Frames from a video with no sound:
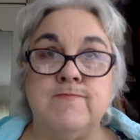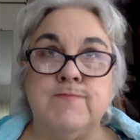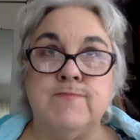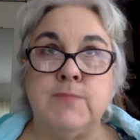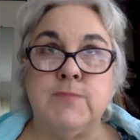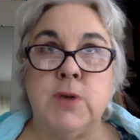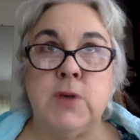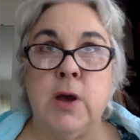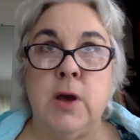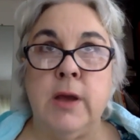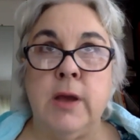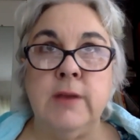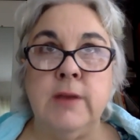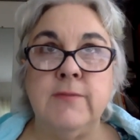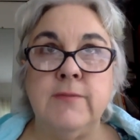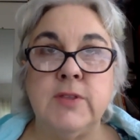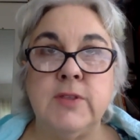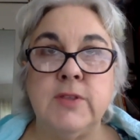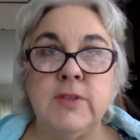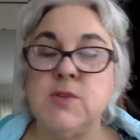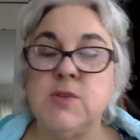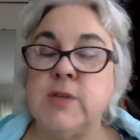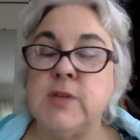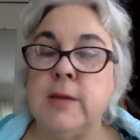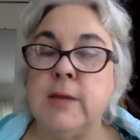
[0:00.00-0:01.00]
kind of at
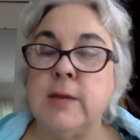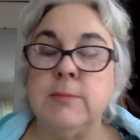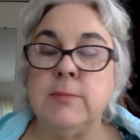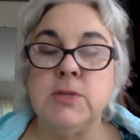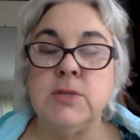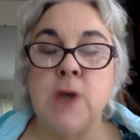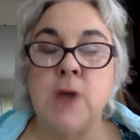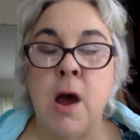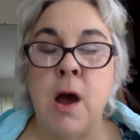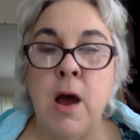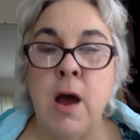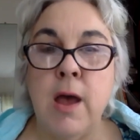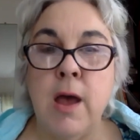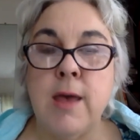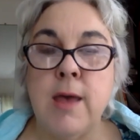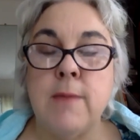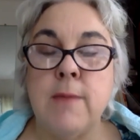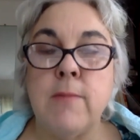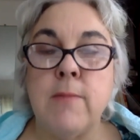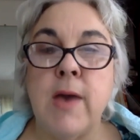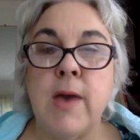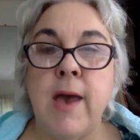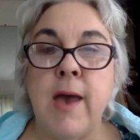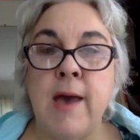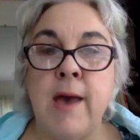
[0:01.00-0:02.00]
the same
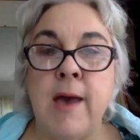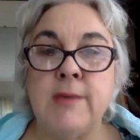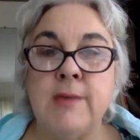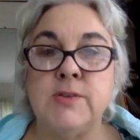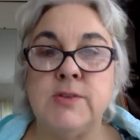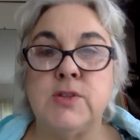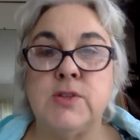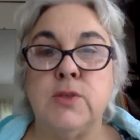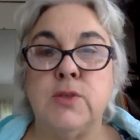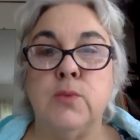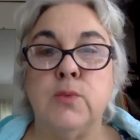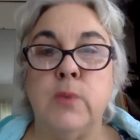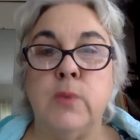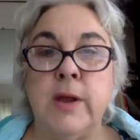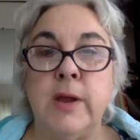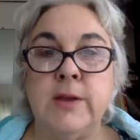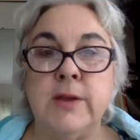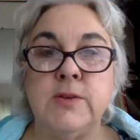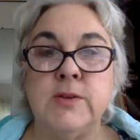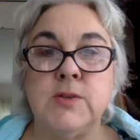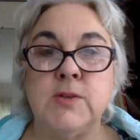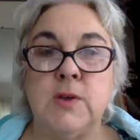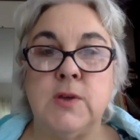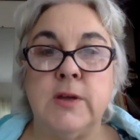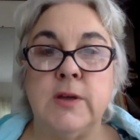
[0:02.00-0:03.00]
time as the
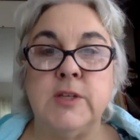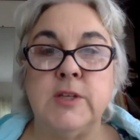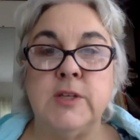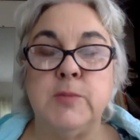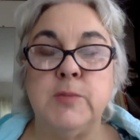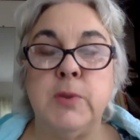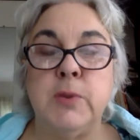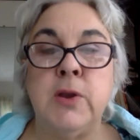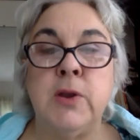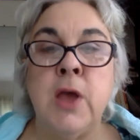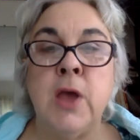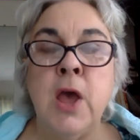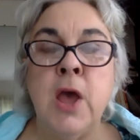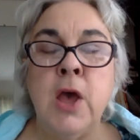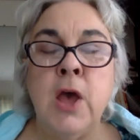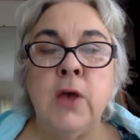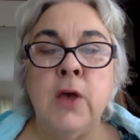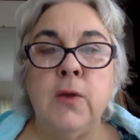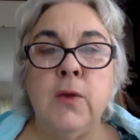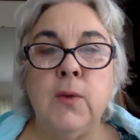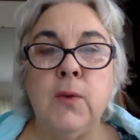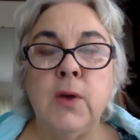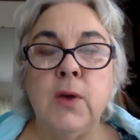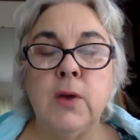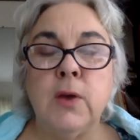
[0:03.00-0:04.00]
Renaissance. But
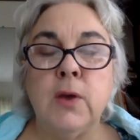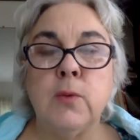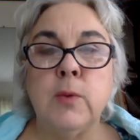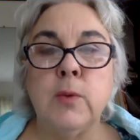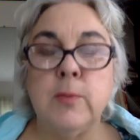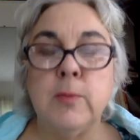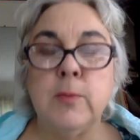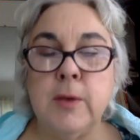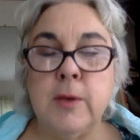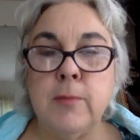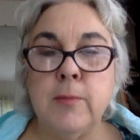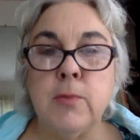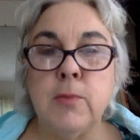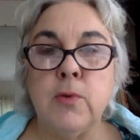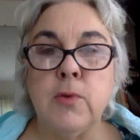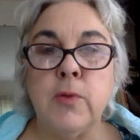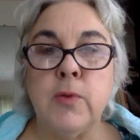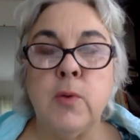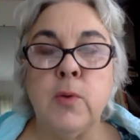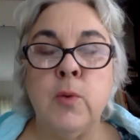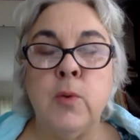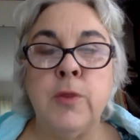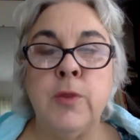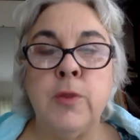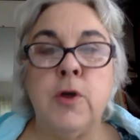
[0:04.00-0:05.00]
you've got to remember
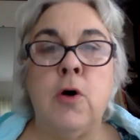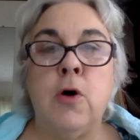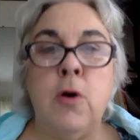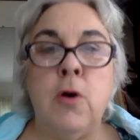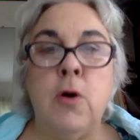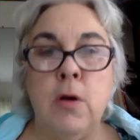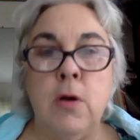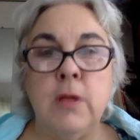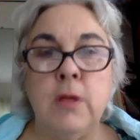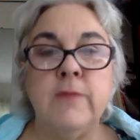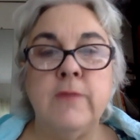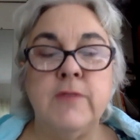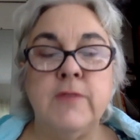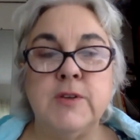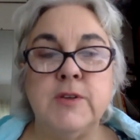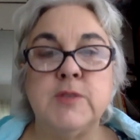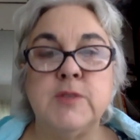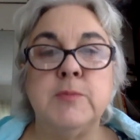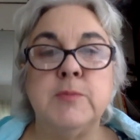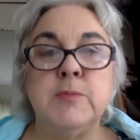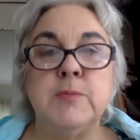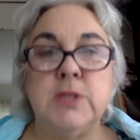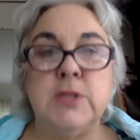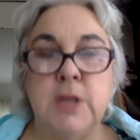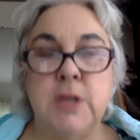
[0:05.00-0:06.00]
that with all of
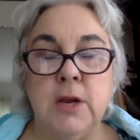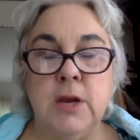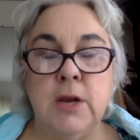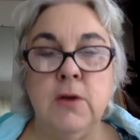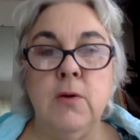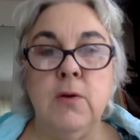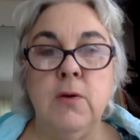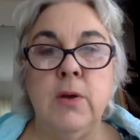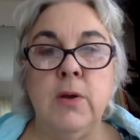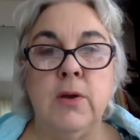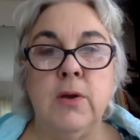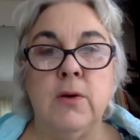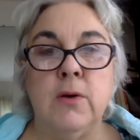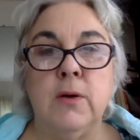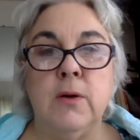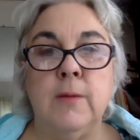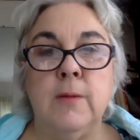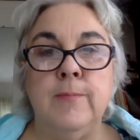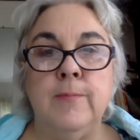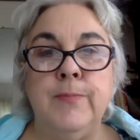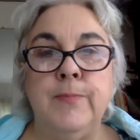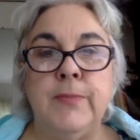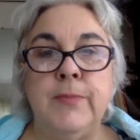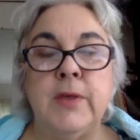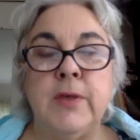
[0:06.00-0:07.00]
this material
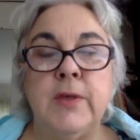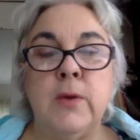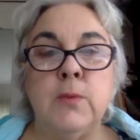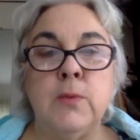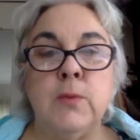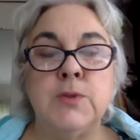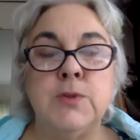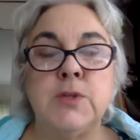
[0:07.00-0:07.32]
that was